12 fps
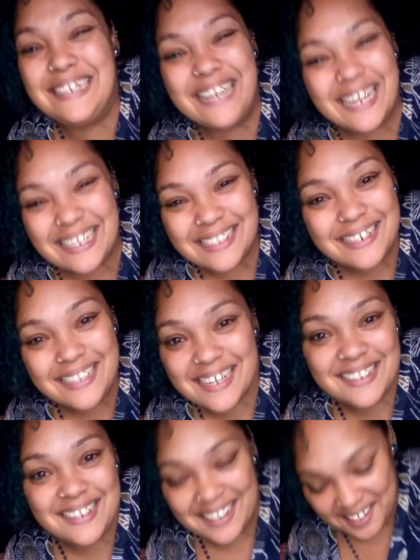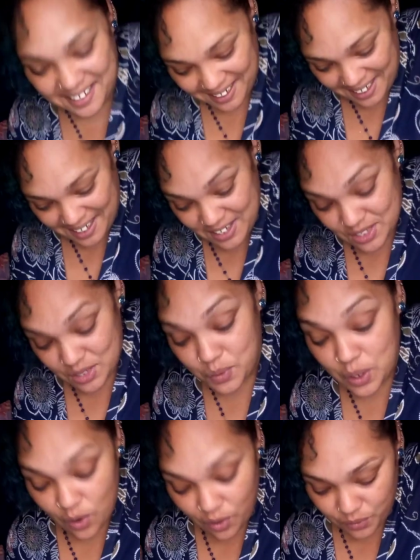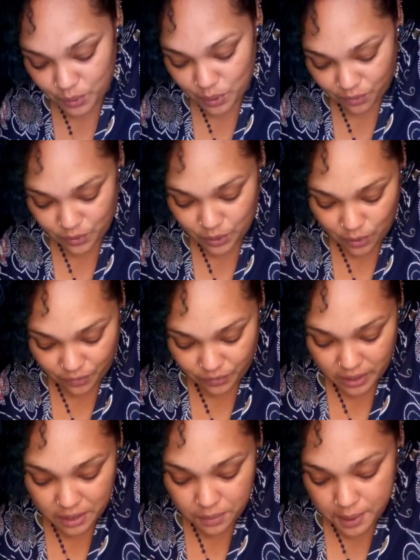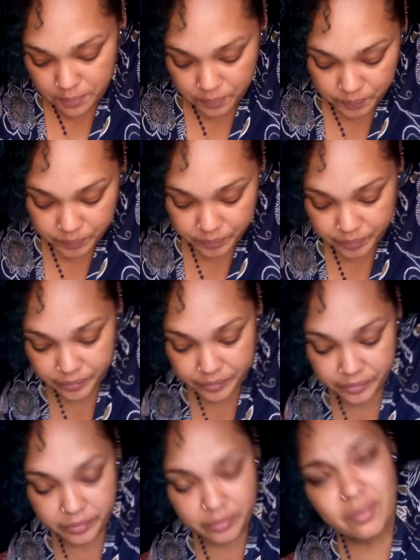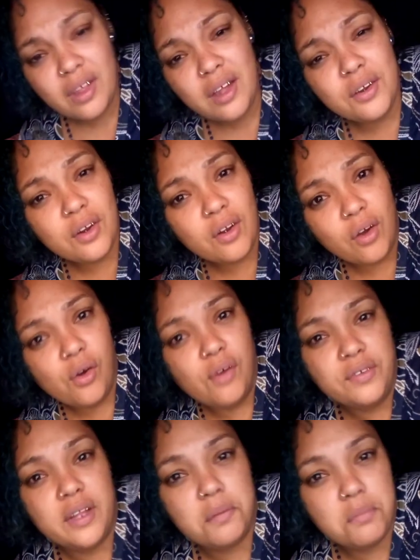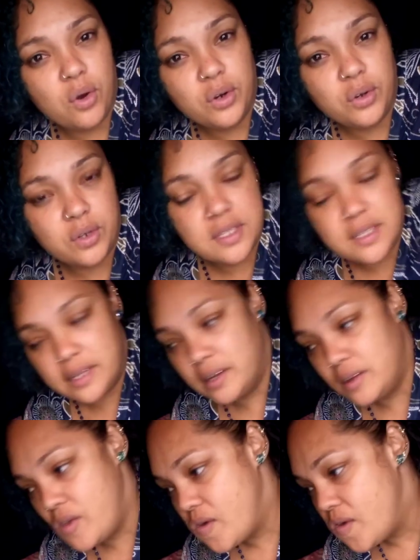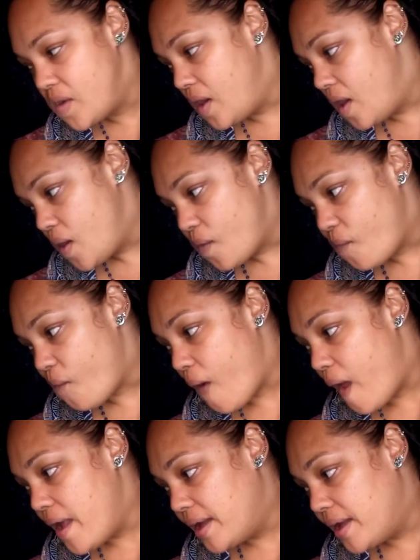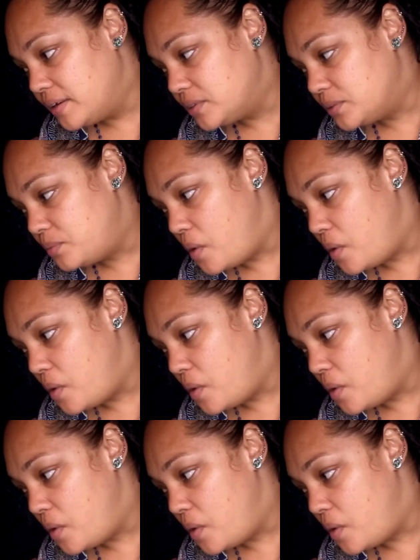dead. So we laughed. Anyway, not long after that, my aunt got sick. And